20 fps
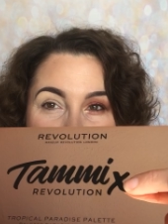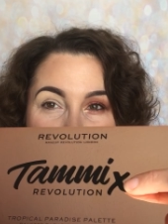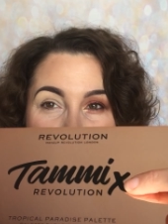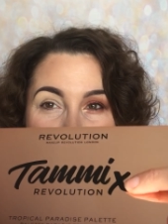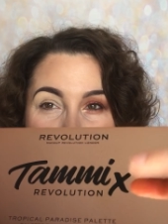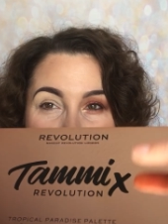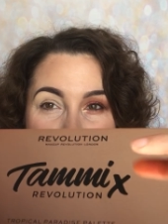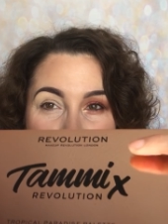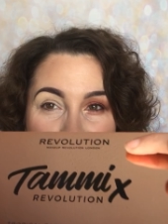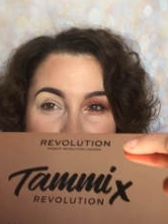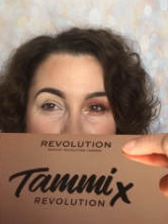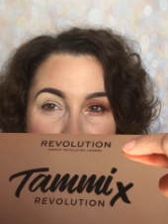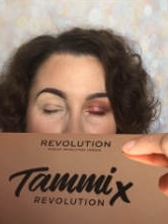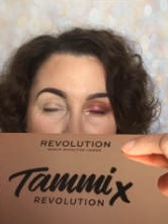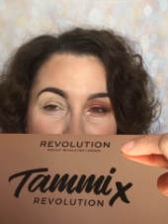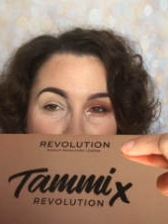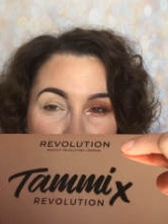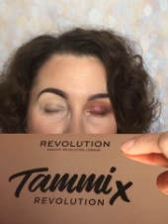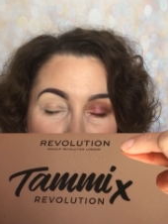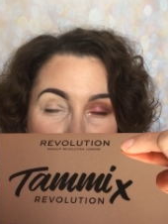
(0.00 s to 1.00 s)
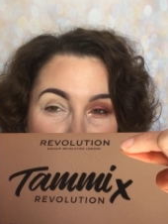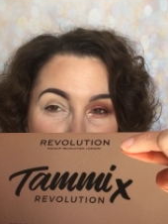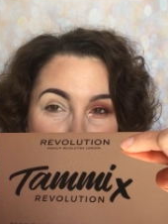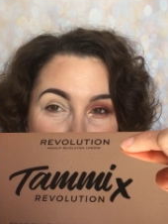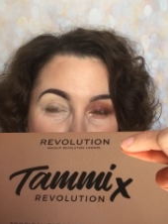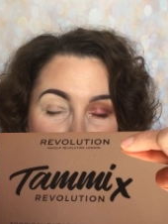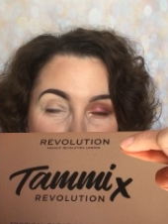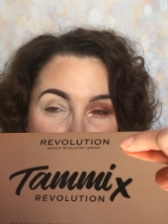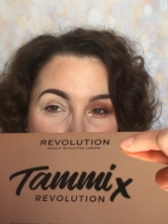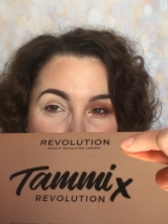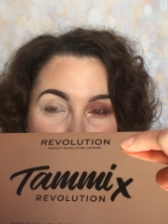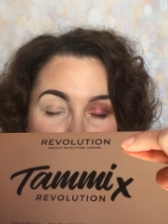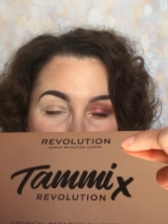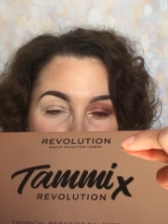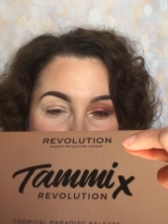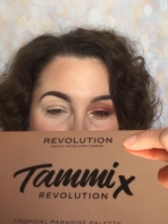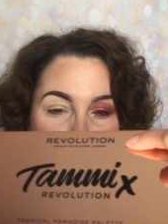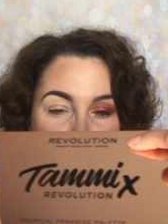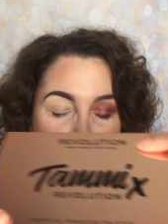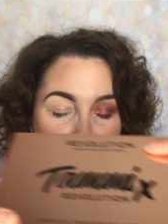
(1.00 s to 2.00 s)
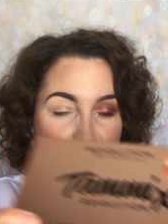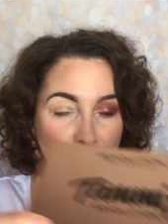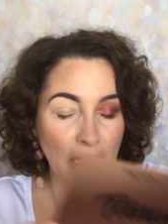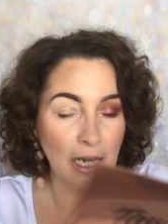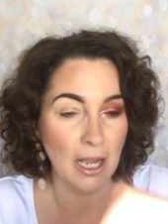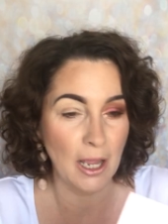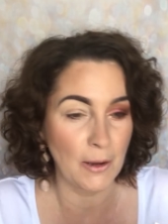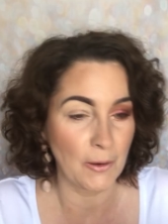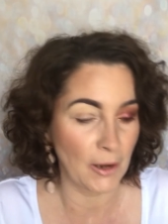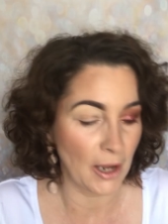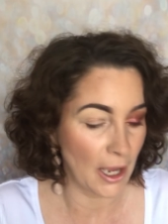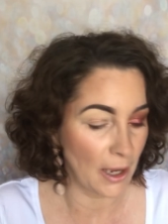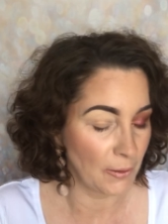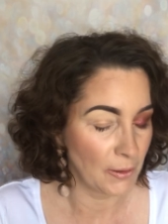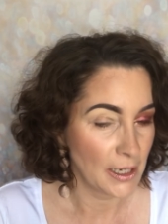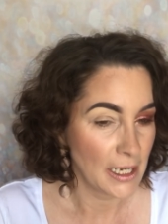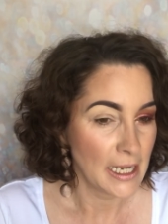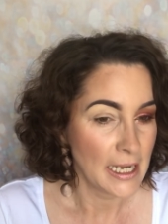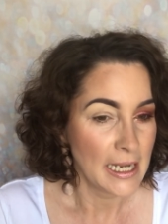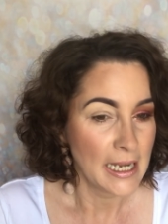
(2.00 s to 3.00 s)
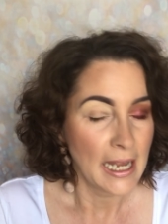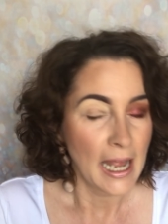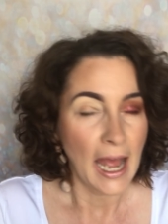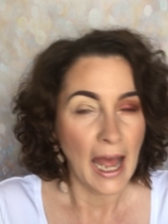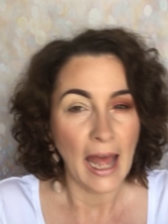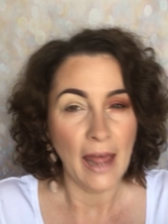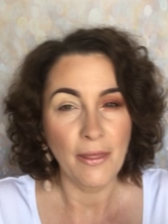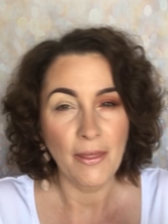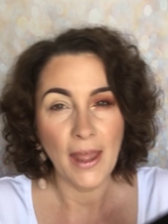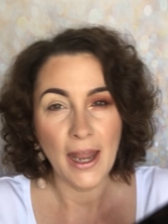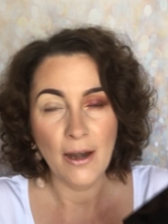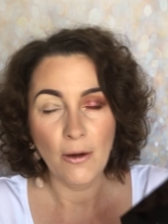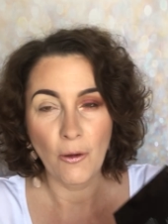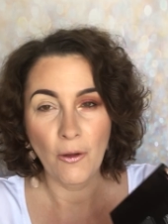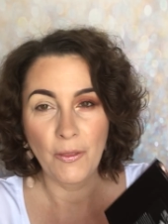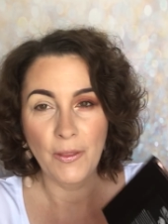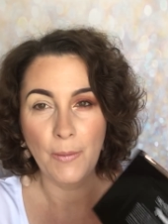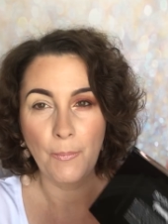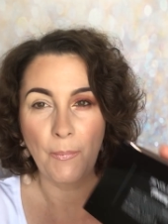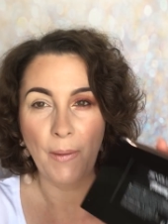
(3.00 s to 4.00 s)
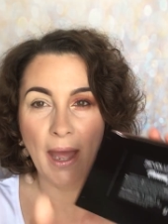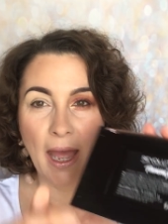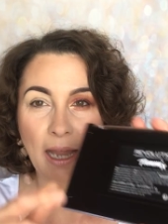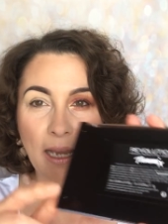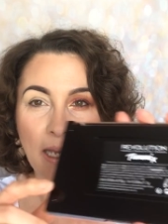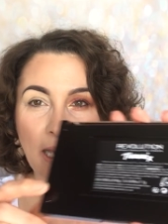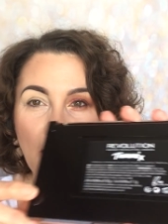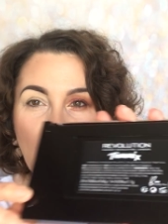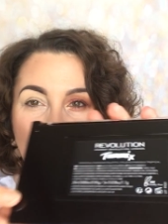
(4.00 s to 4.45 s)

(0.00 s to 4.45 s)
there, a of course with the Revolution logo. And then on the back,